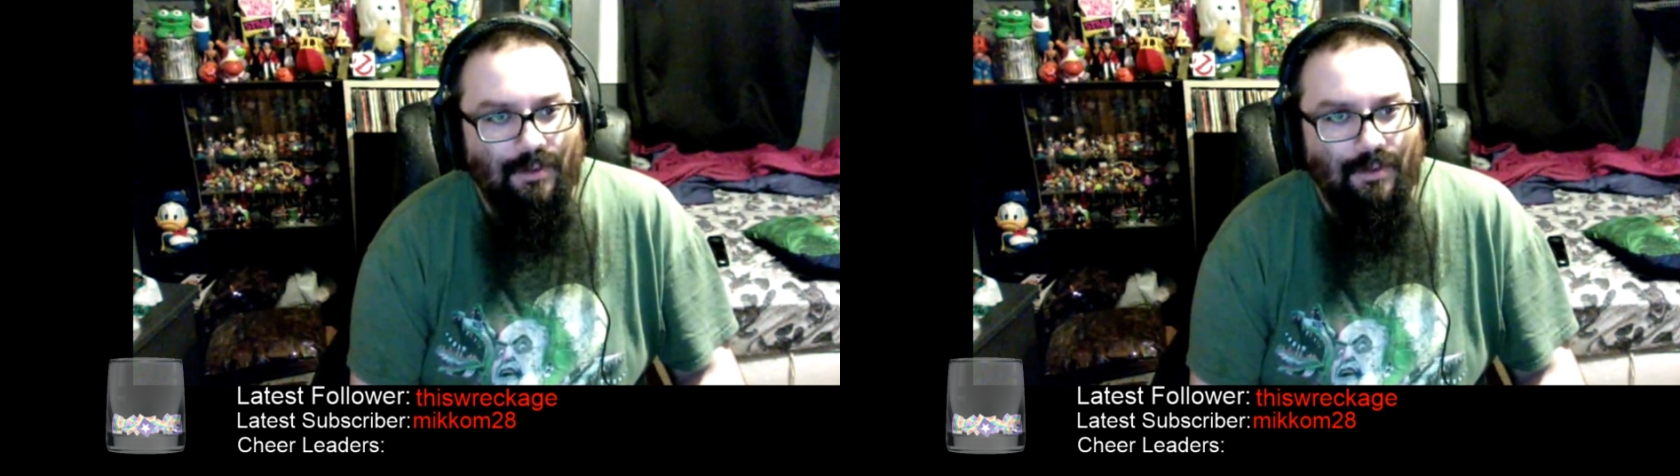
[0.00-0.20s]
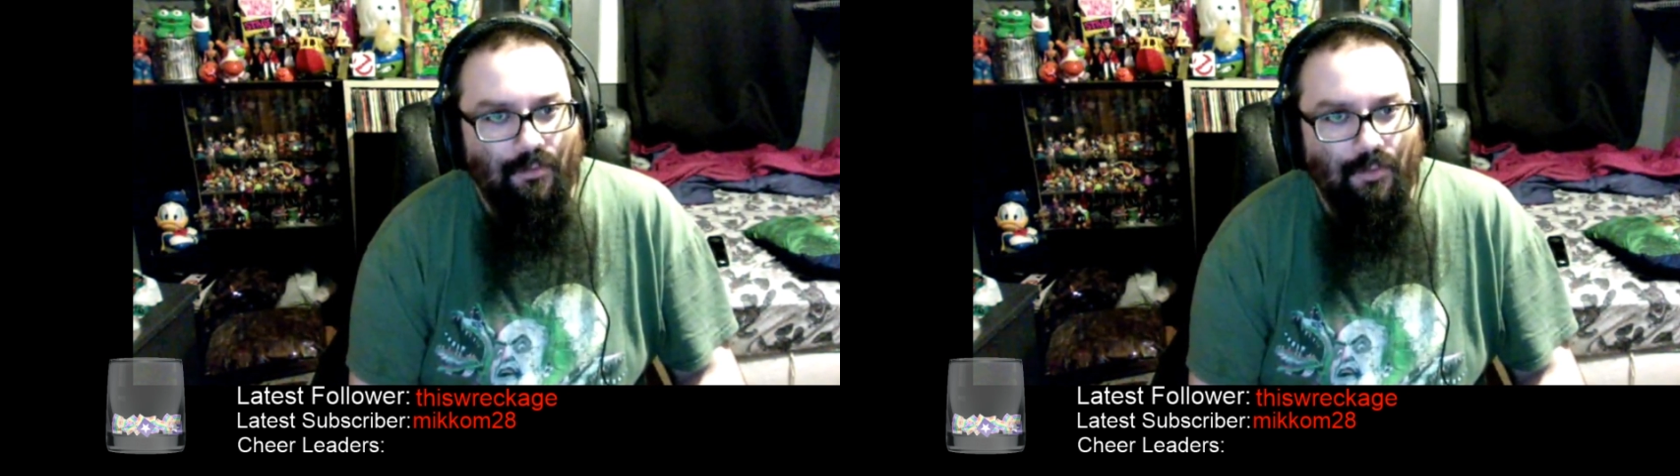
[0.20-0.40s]

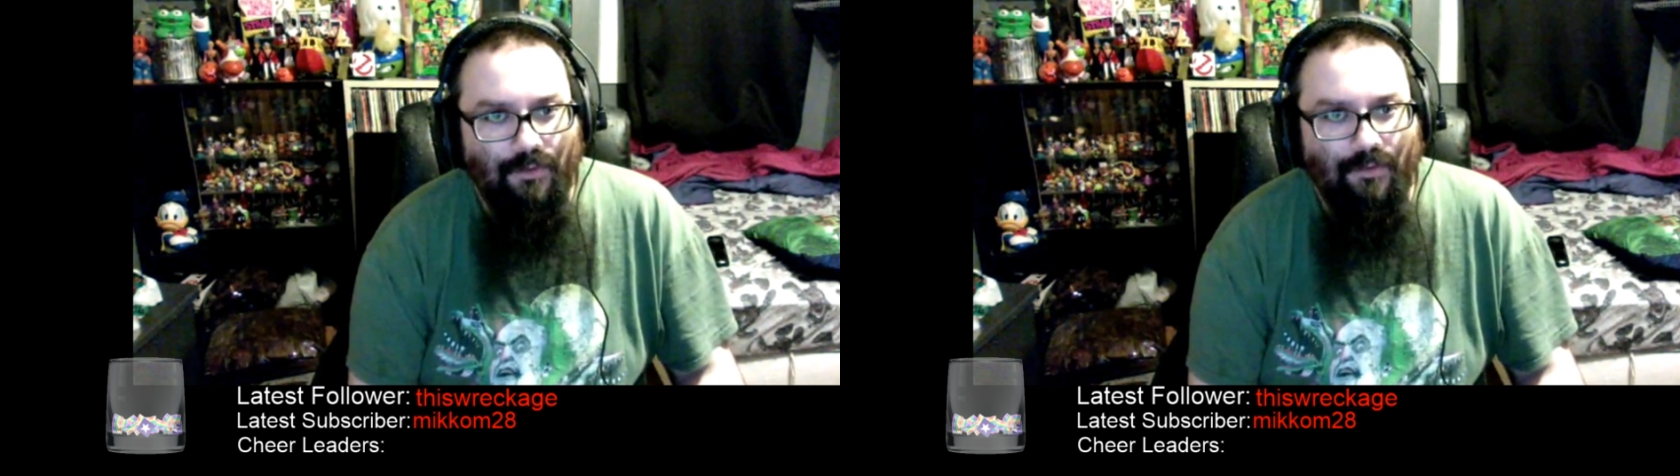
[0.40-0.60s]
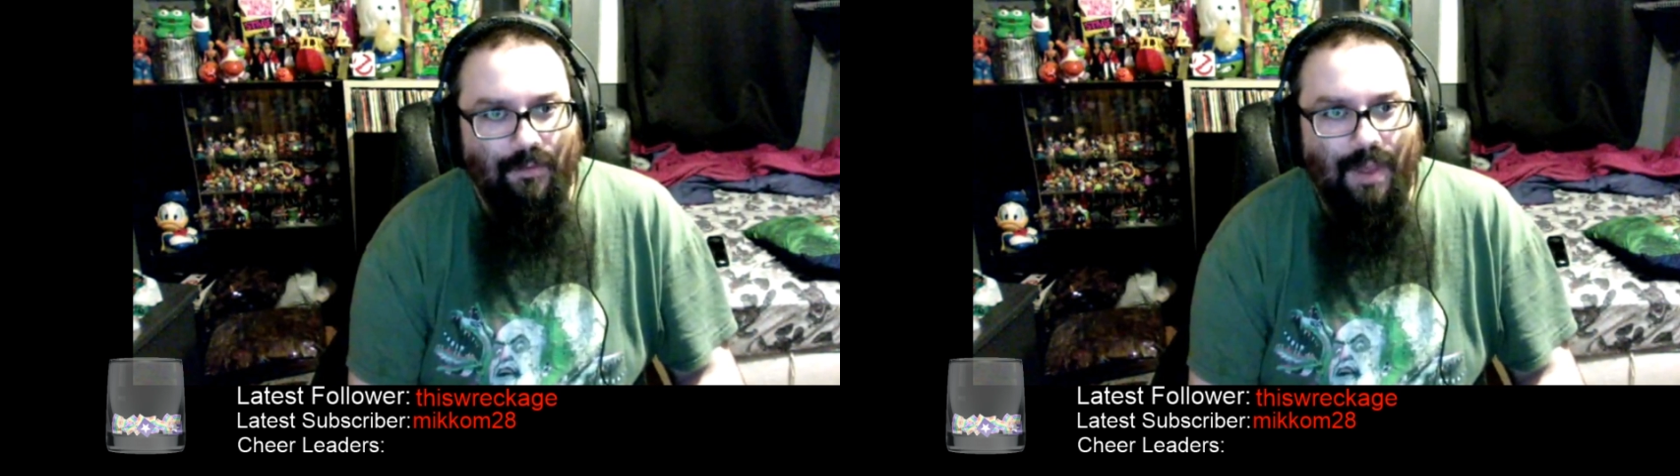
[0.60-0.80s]
one of them
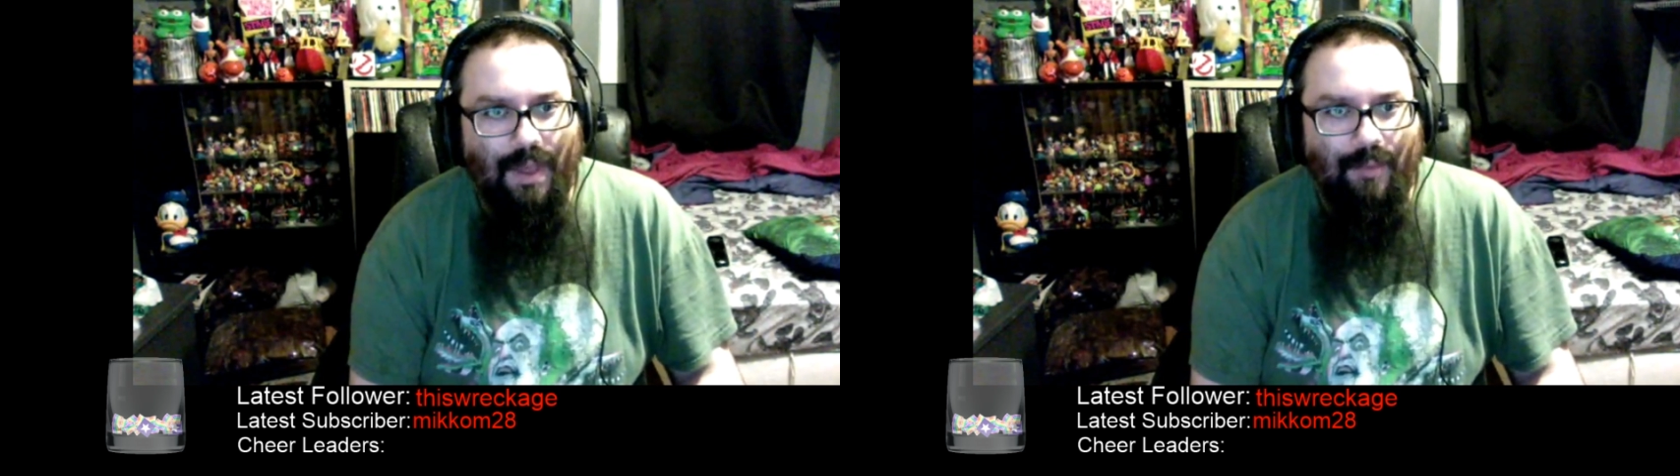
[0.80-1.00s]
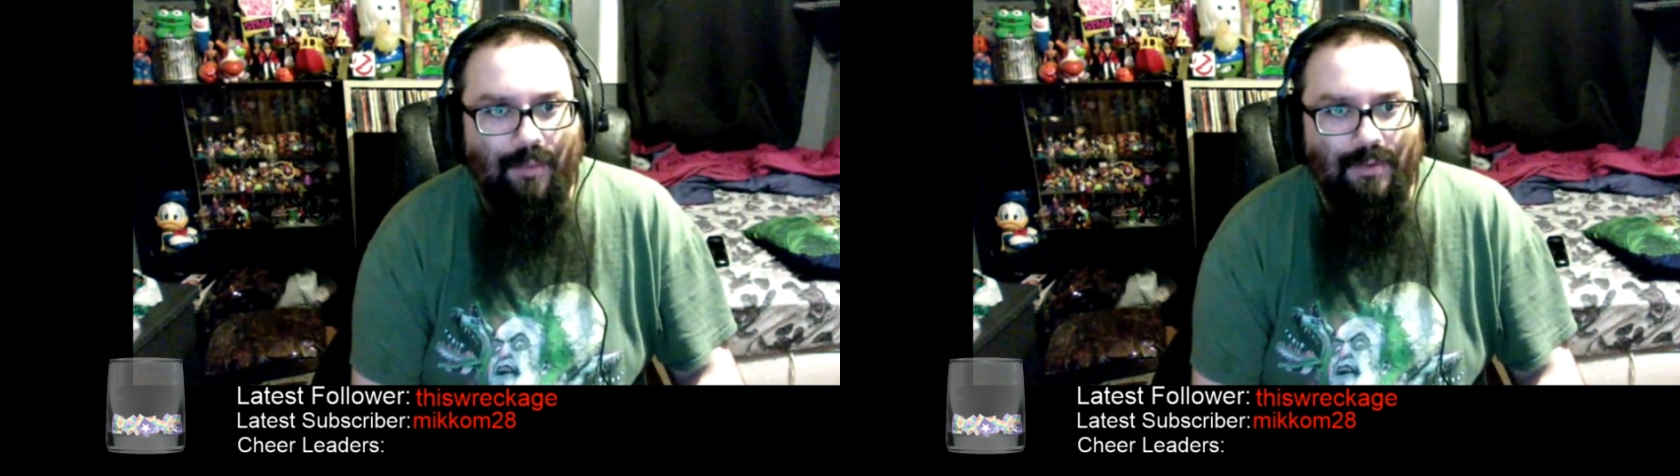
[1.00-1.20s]

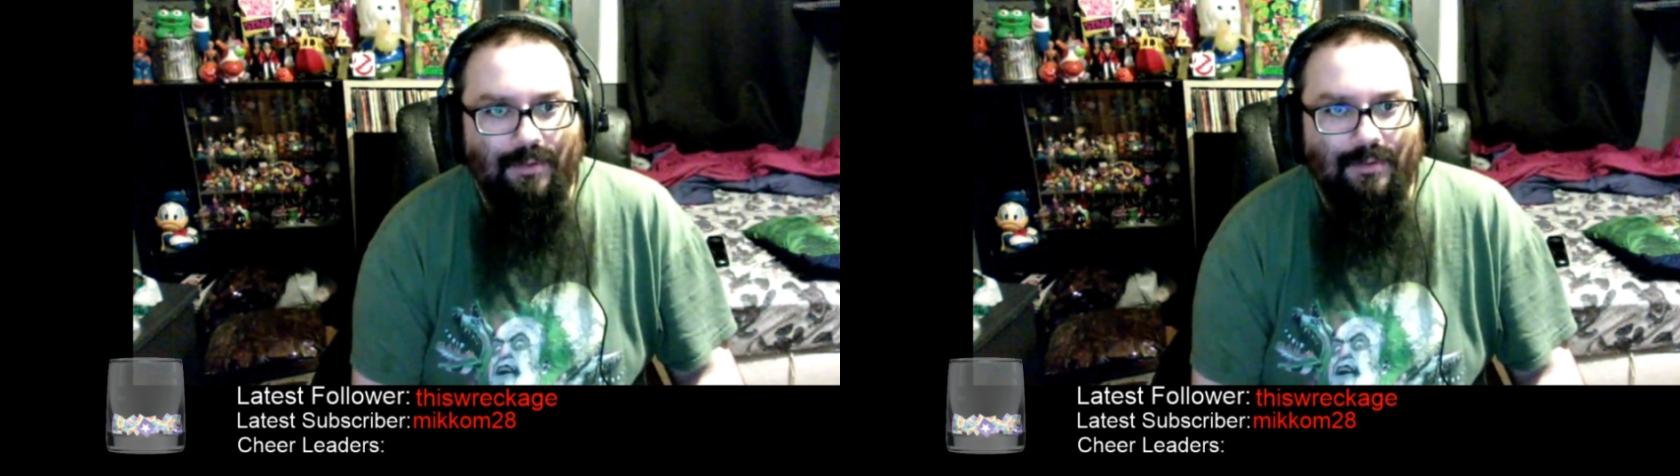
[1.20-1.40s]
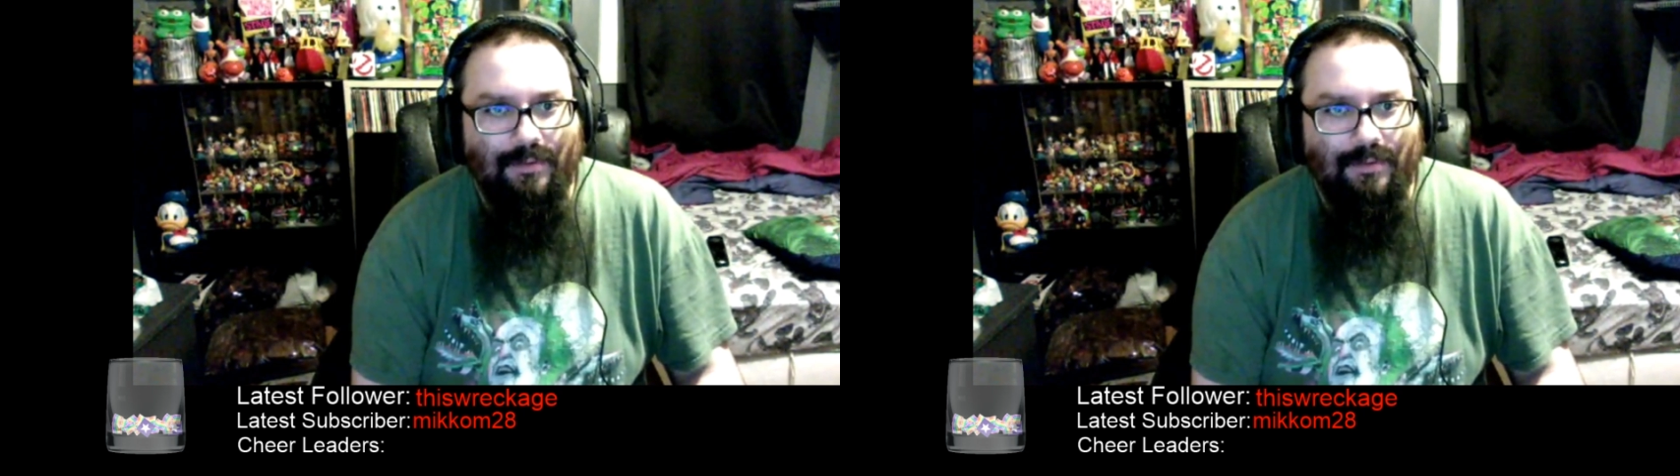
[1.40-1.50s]
happens